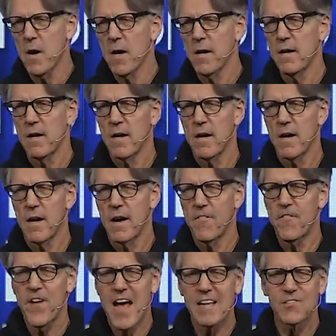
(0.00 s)
a
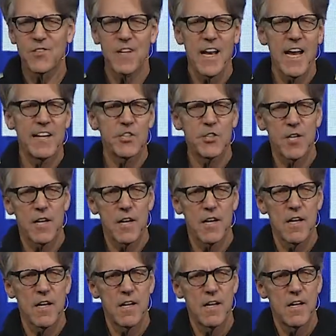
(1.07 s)

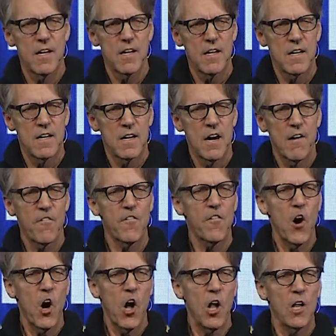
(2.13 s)
fascination, a
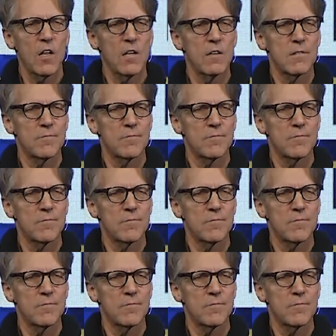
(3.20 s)
fall.